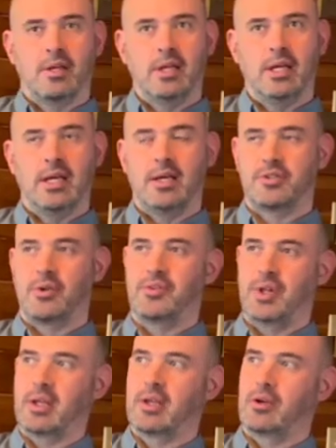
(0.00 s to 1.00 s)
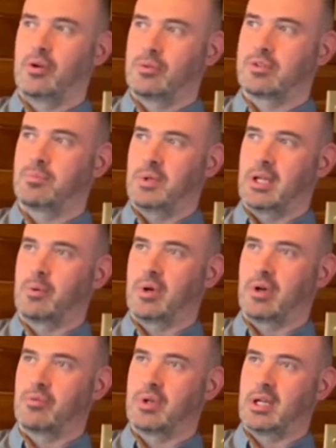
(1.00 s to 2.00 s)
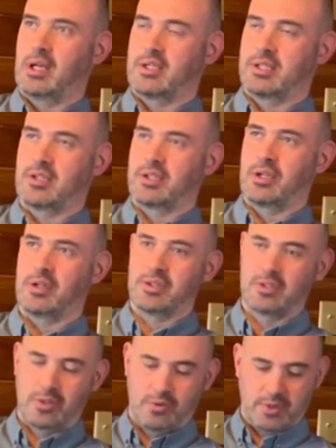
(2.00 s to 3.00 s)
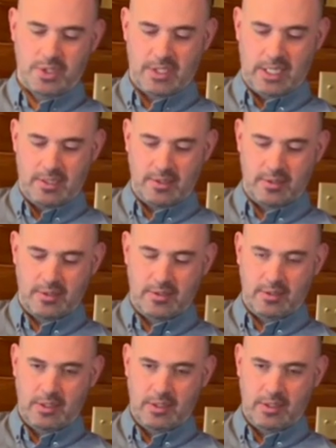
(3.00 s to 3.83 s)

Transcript: Yeah, so I think ultimately what I realised, I started to understand